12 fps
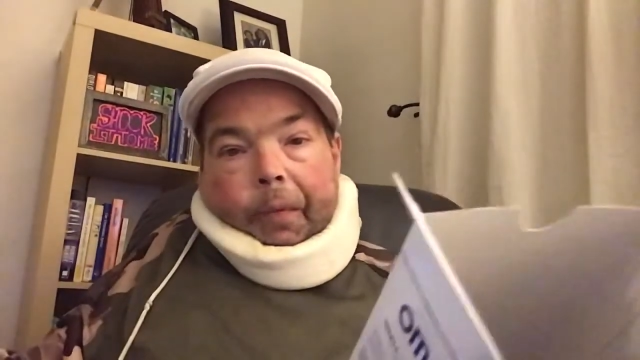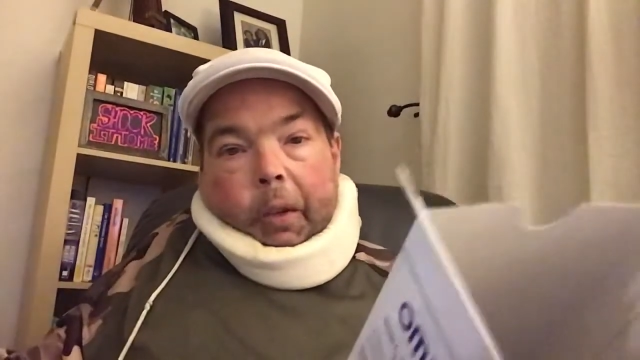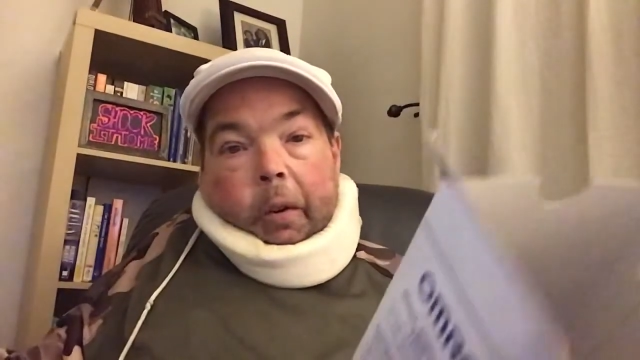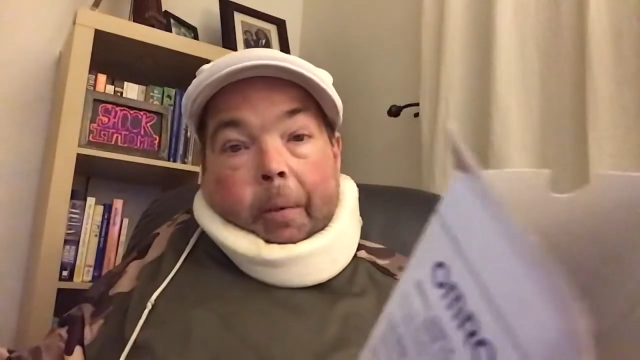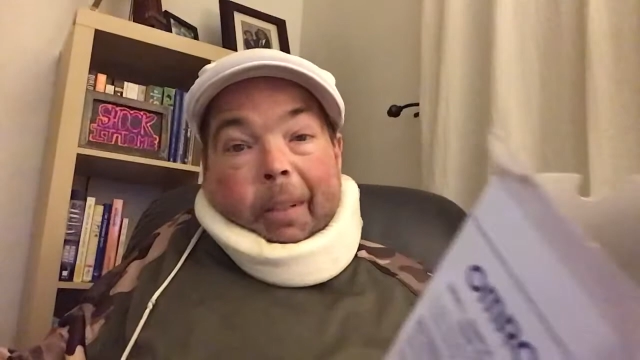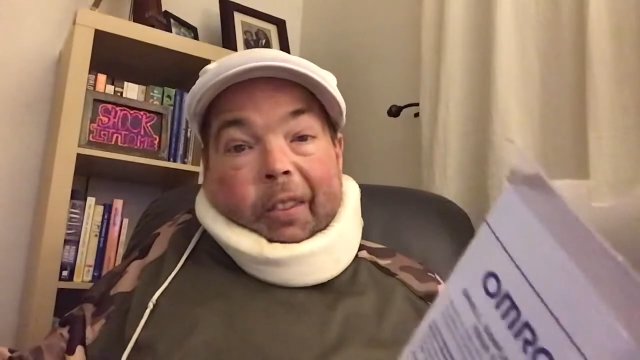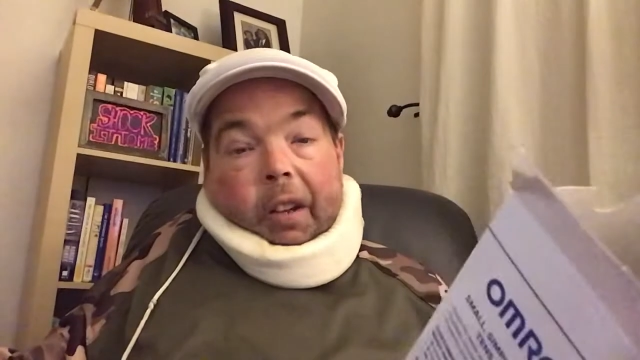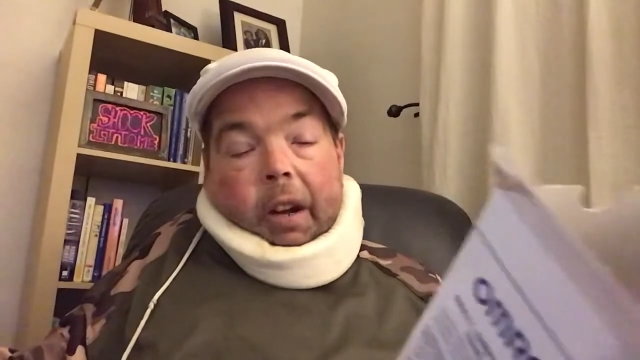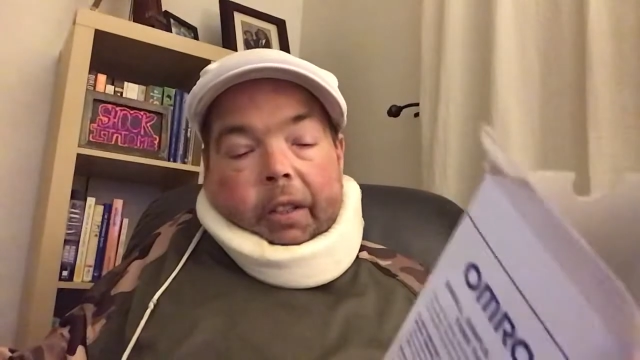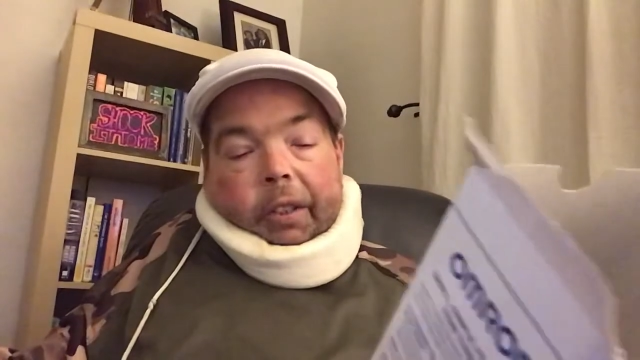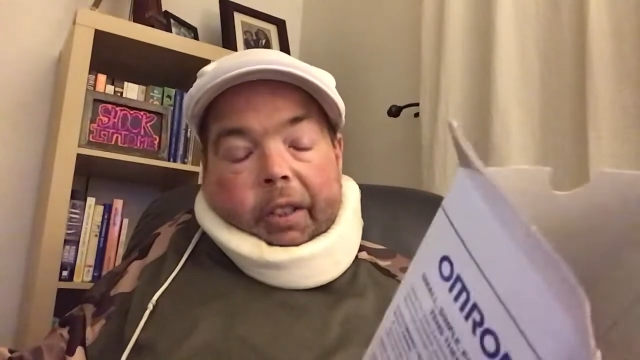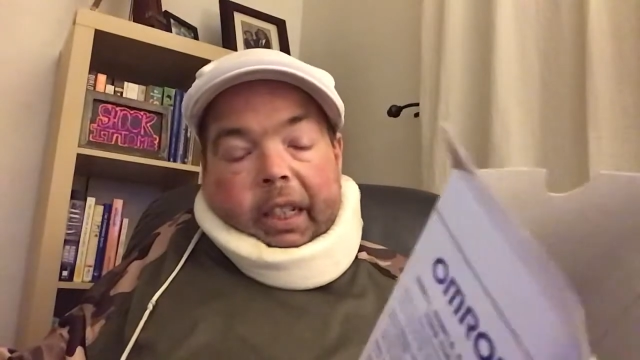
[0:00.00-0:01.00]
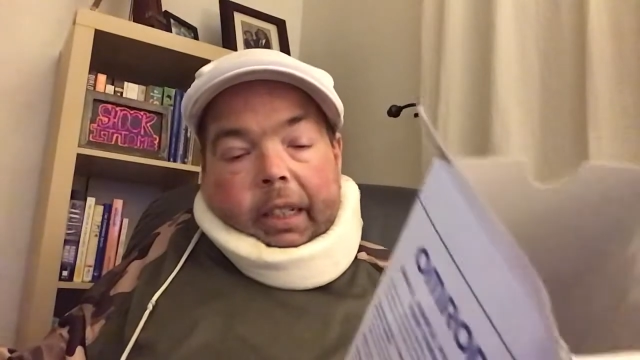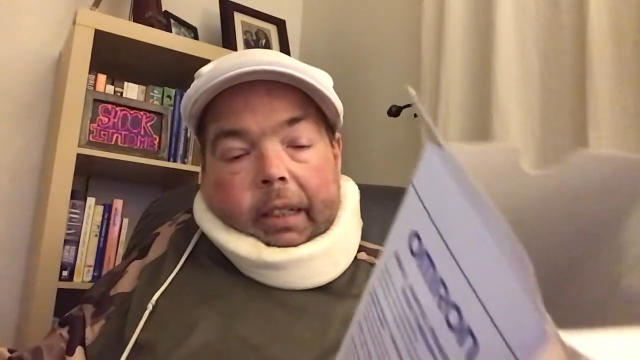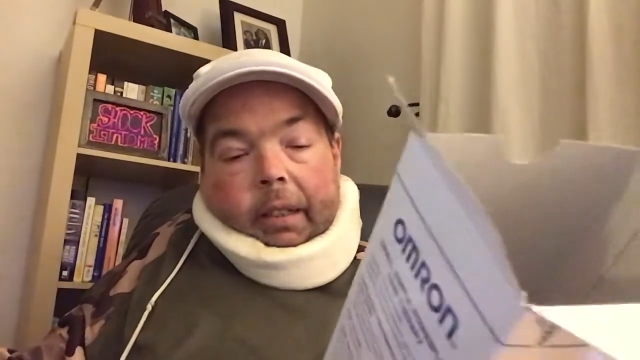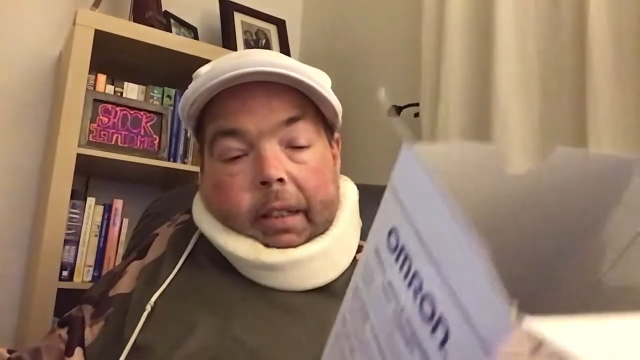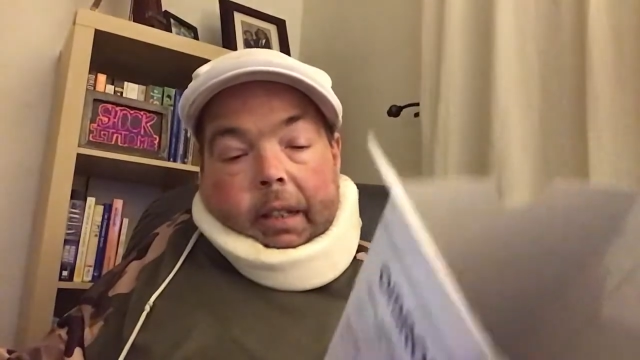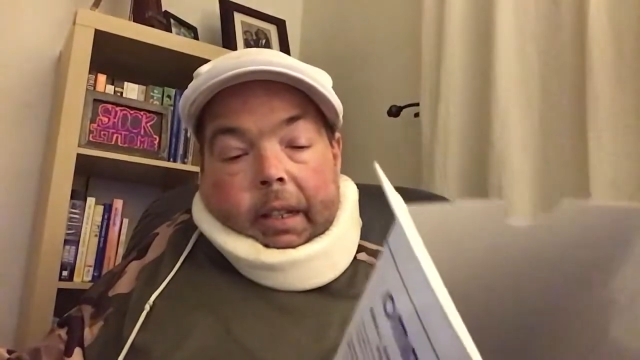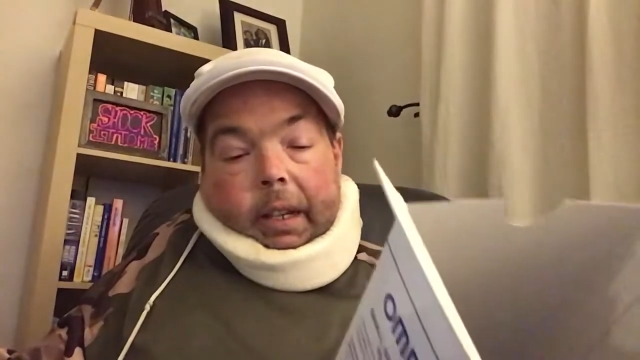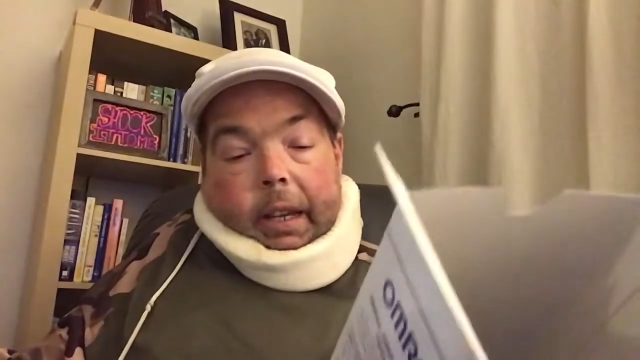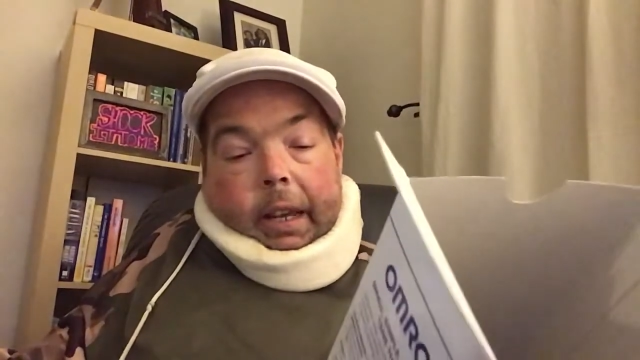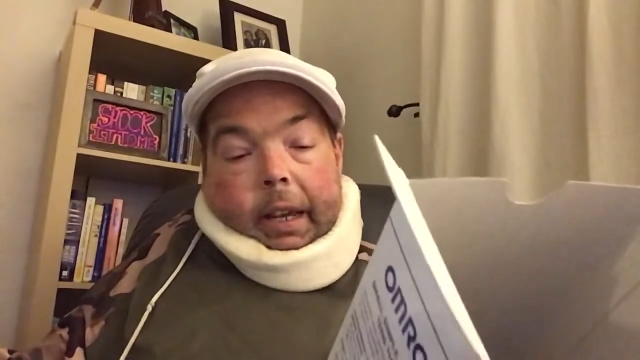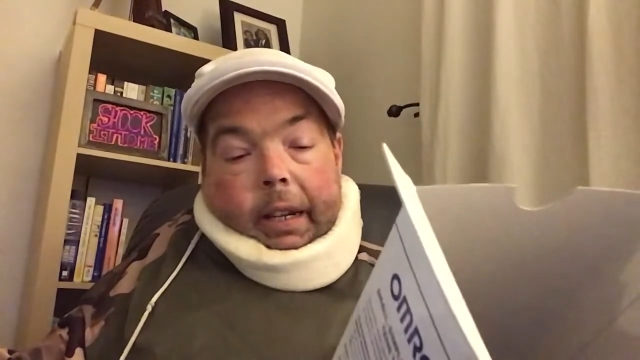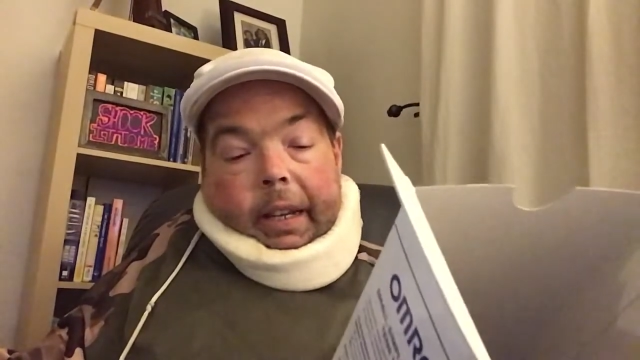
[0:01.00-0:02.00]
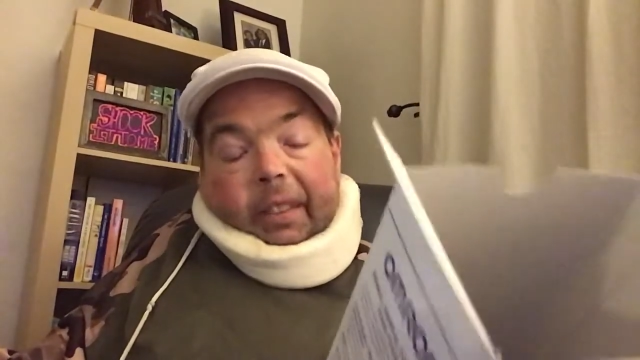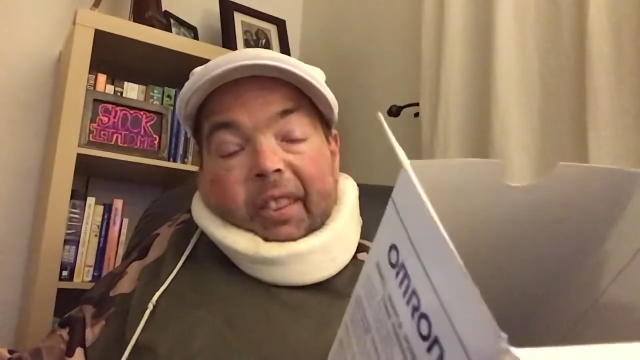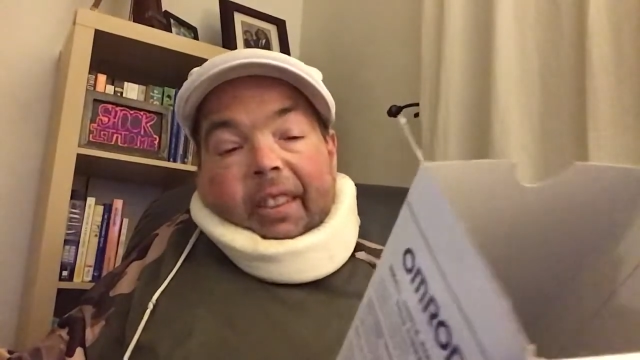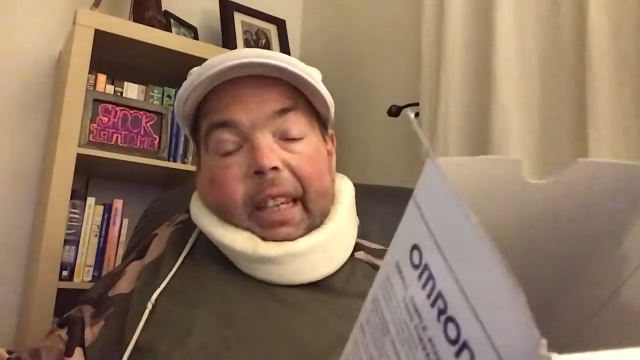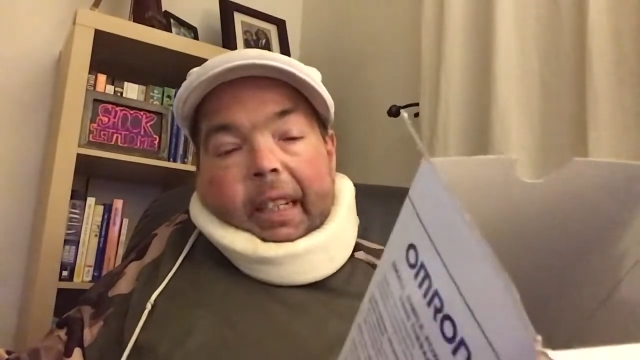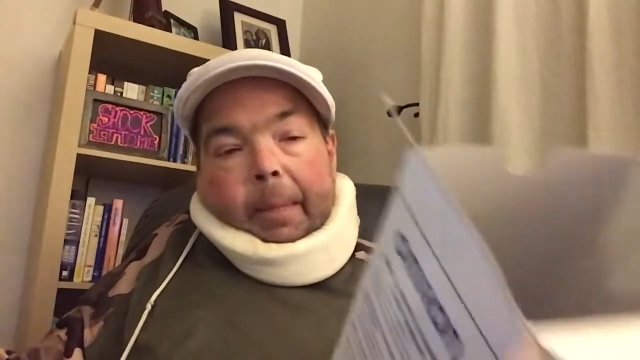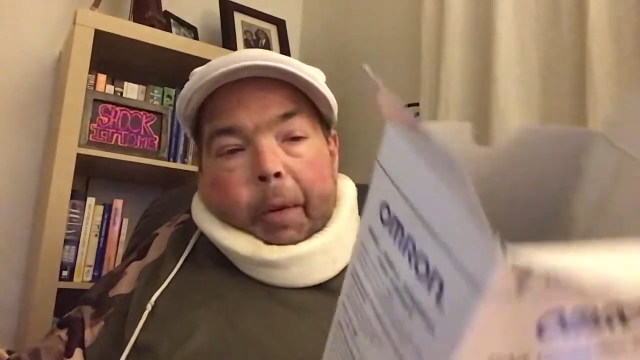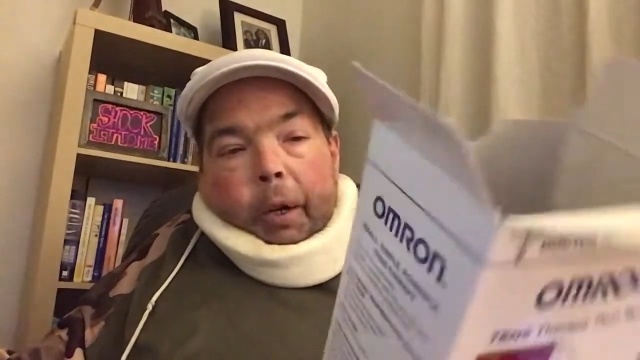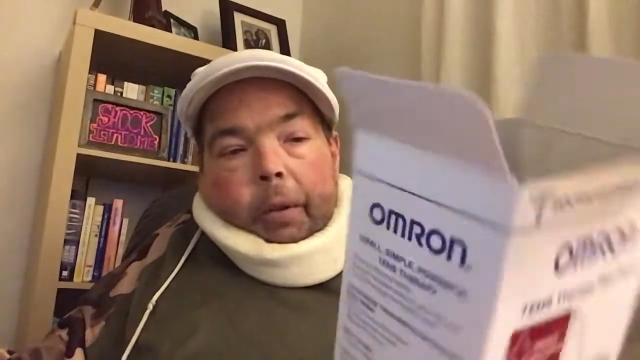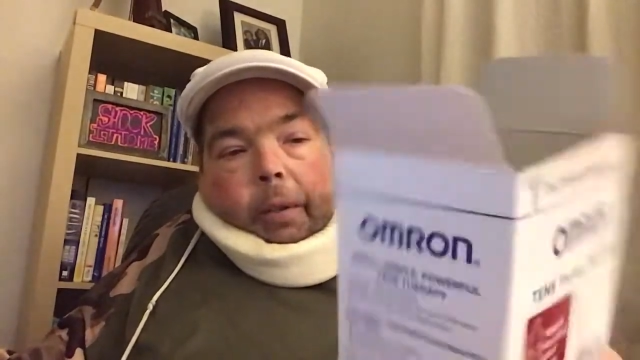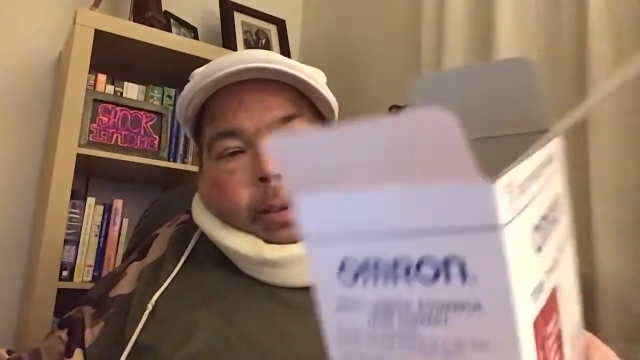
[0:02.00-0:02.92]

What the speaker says: or a massage knead, and a steady mode.